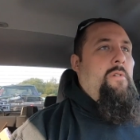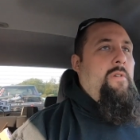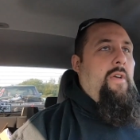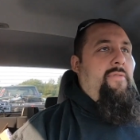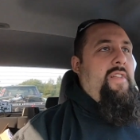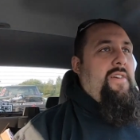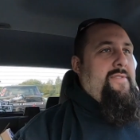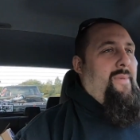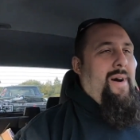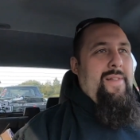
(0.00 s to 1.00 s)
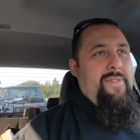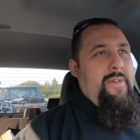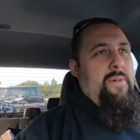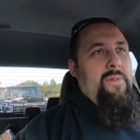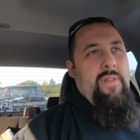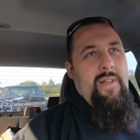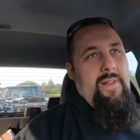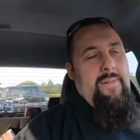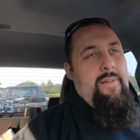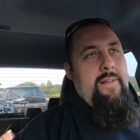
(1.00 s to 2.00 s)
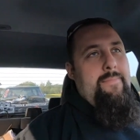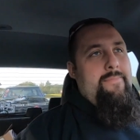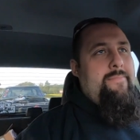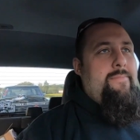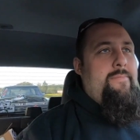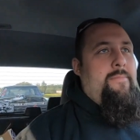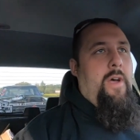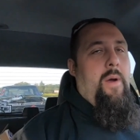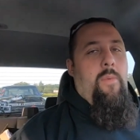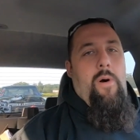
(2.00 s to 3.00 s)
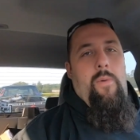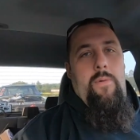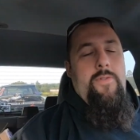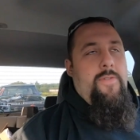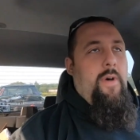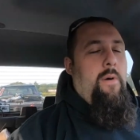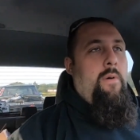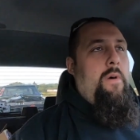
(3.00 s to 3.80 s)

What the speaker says: If he doesn't want to, then I won't. So